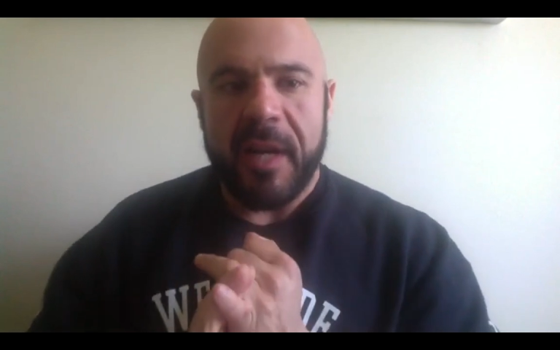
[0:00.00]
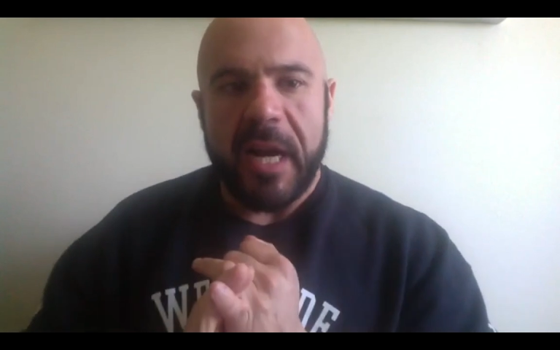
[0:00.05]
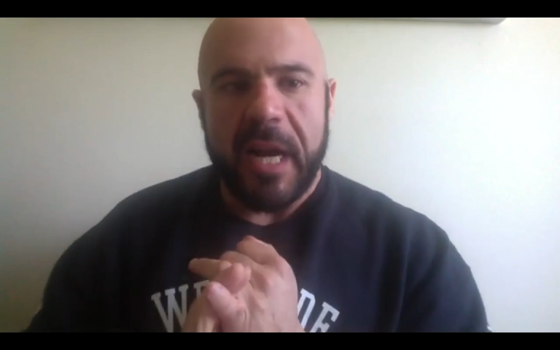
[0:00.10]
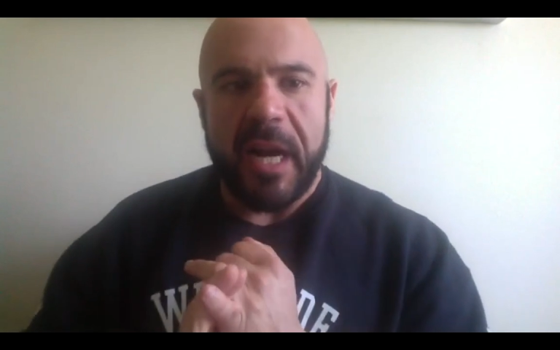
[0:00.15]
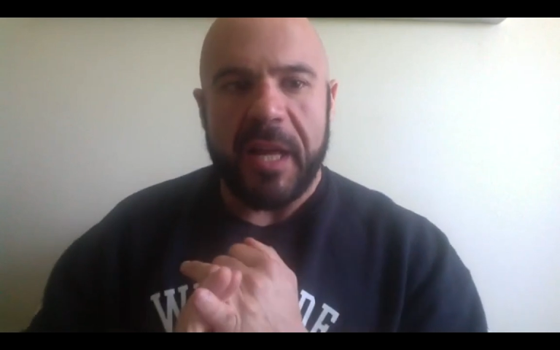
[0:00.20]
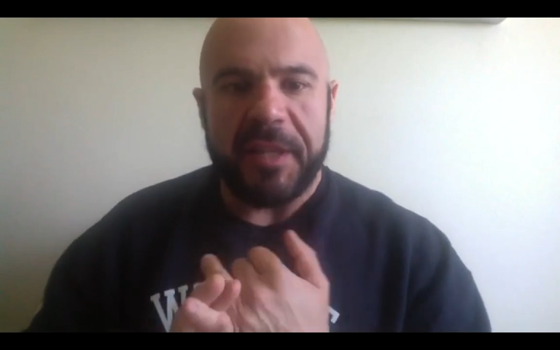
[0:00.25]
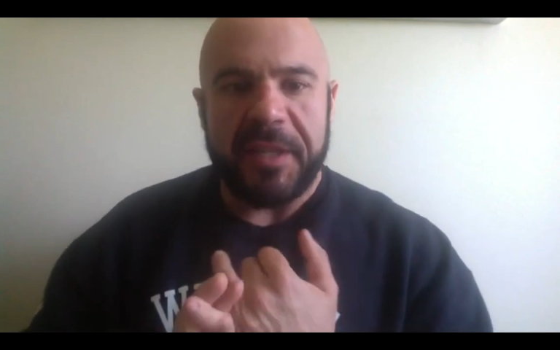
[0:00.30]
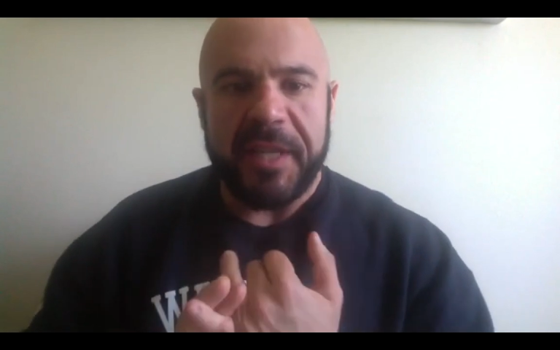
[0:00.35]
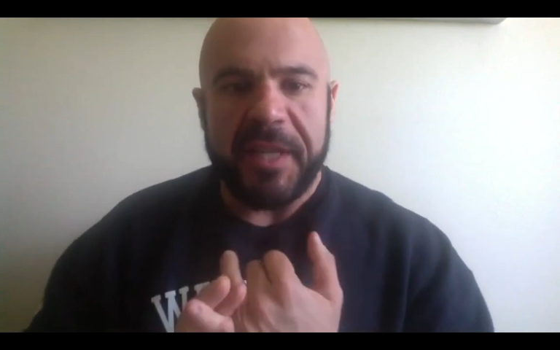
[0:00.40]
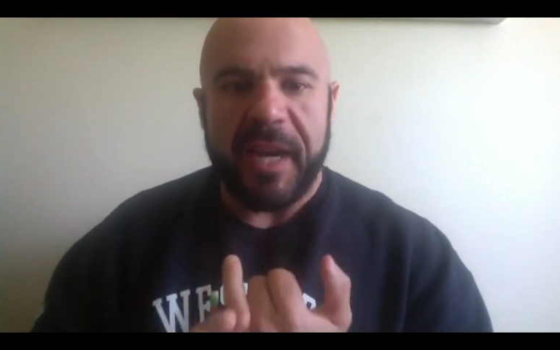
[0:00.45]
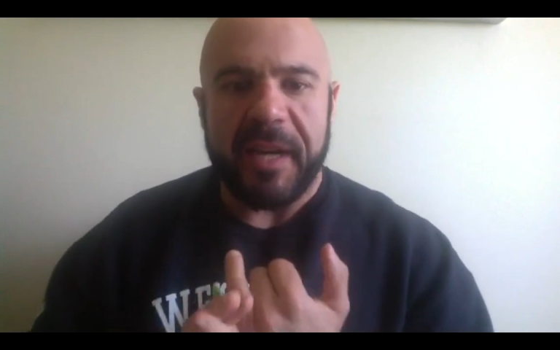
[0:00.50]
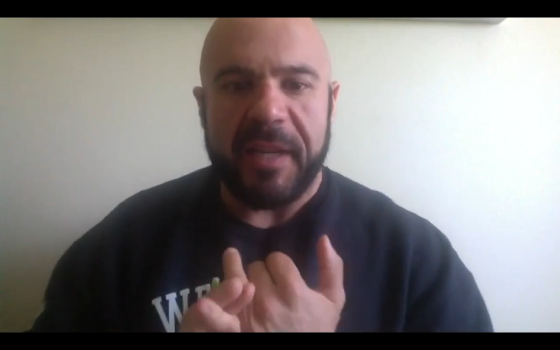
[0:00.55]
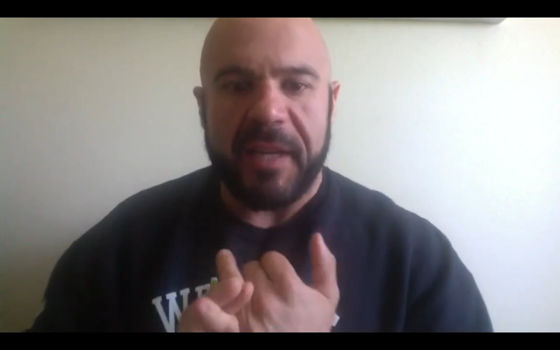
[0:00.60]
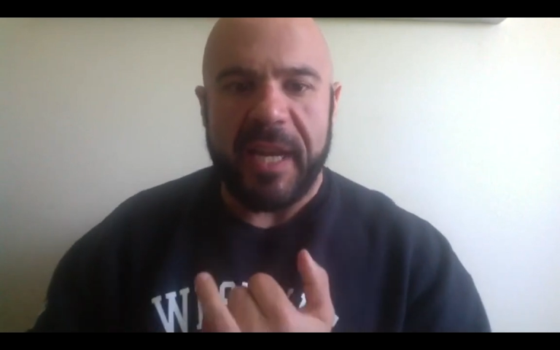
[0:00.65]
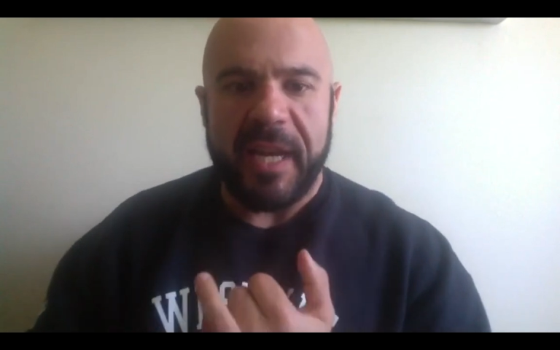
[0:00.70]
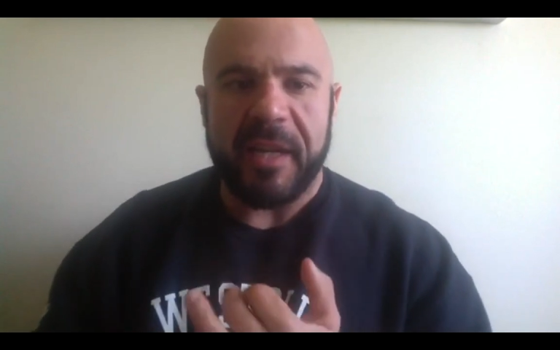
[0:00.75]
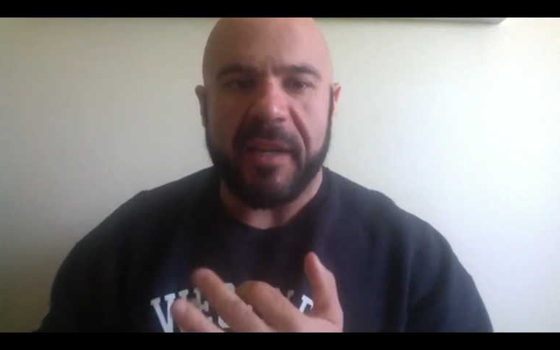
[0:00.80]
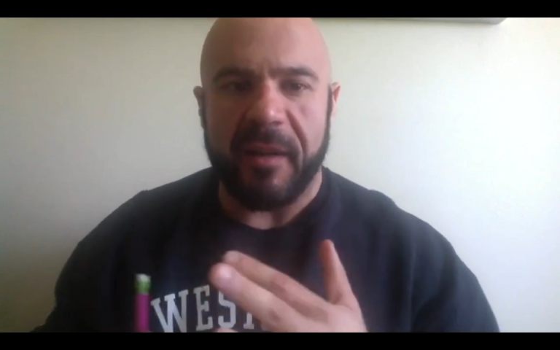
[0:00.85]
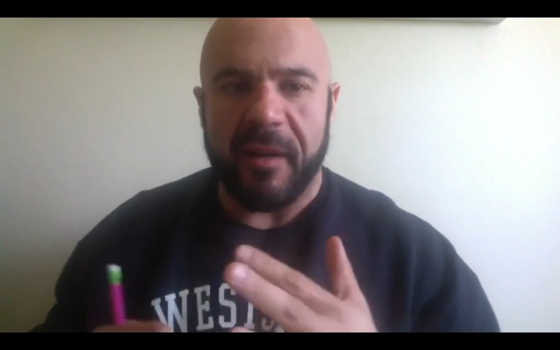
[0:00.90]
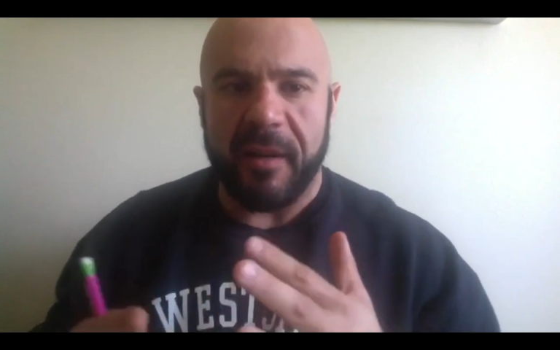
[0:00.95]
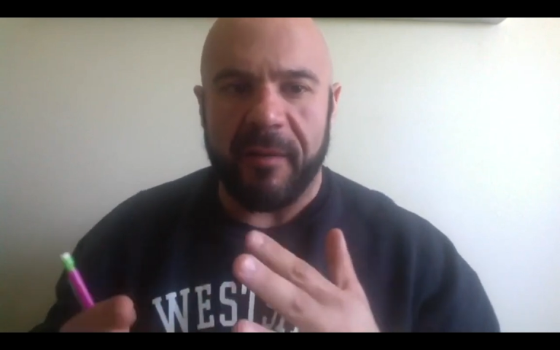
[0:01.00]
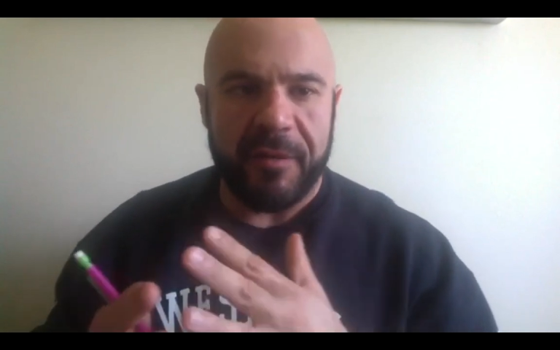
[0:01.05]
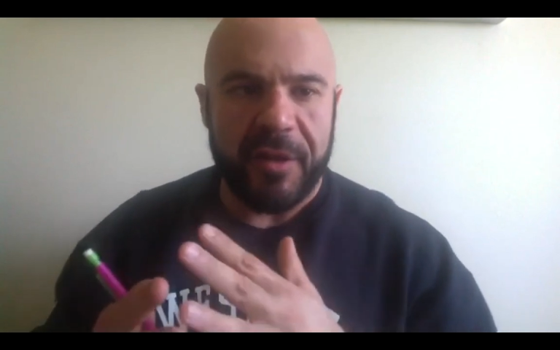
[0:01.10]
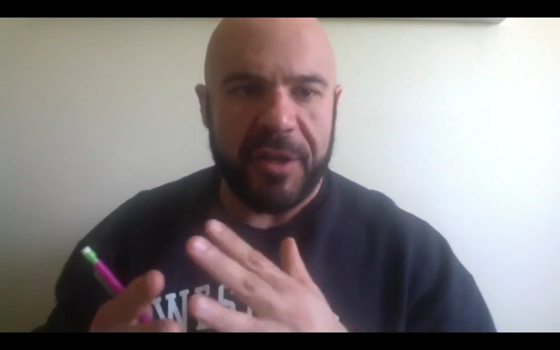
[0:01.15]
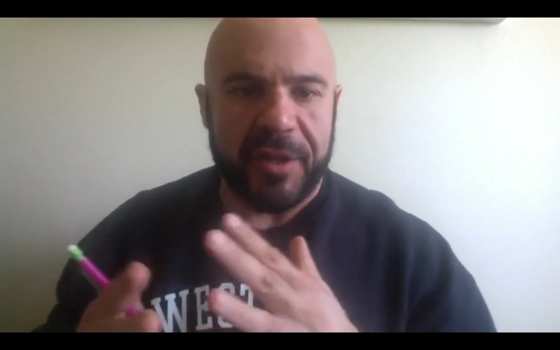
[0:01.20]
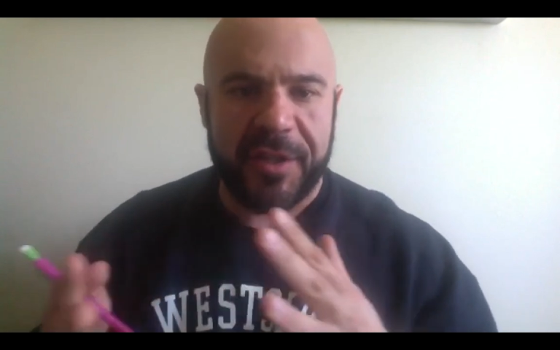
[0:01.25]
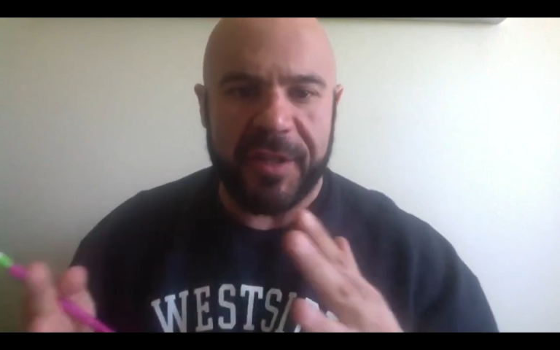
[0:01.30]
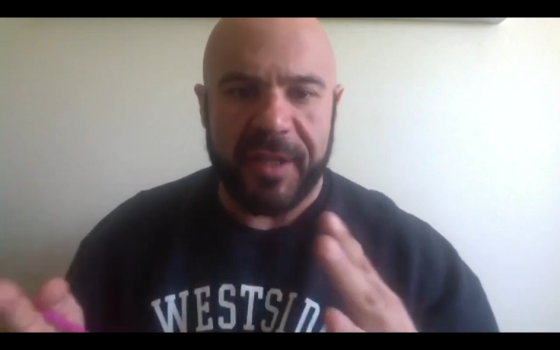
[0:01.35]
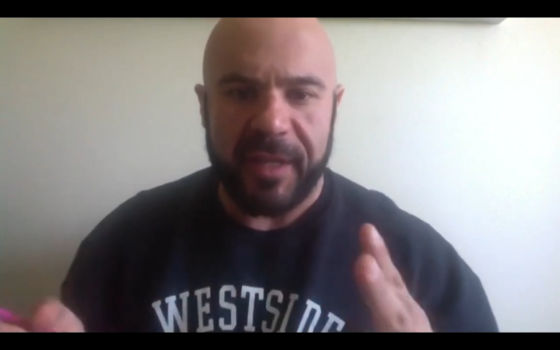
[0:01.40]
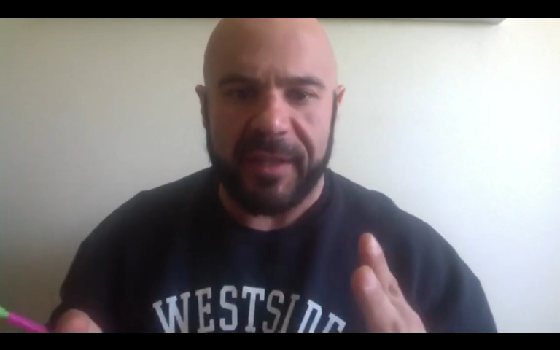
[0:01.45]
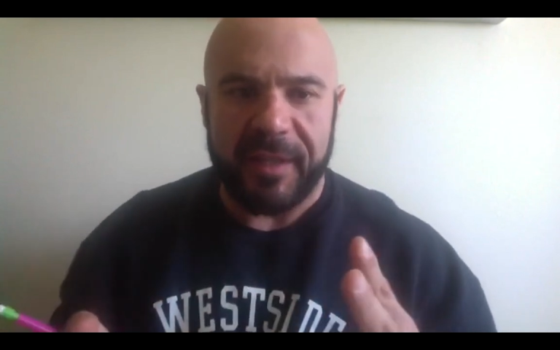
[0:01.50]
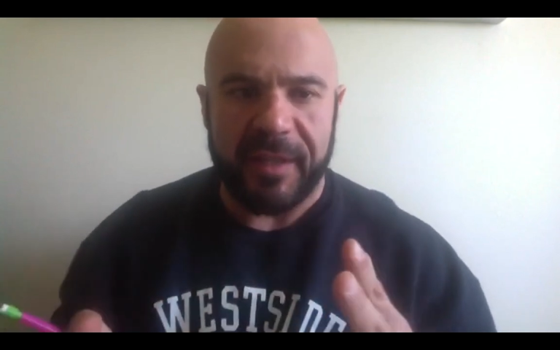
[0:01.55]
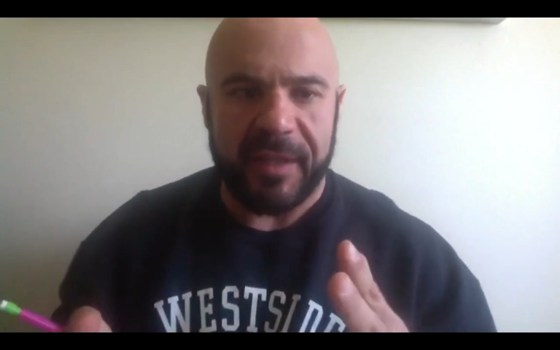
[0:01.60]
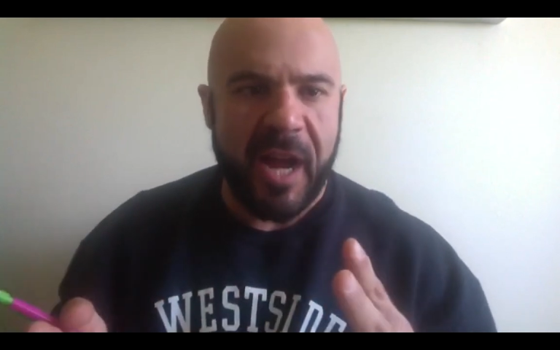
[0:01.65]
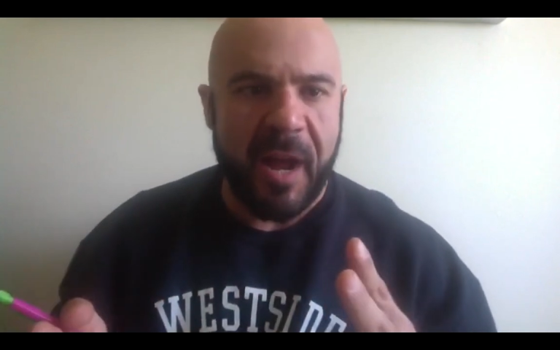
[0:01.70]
The technique of just like the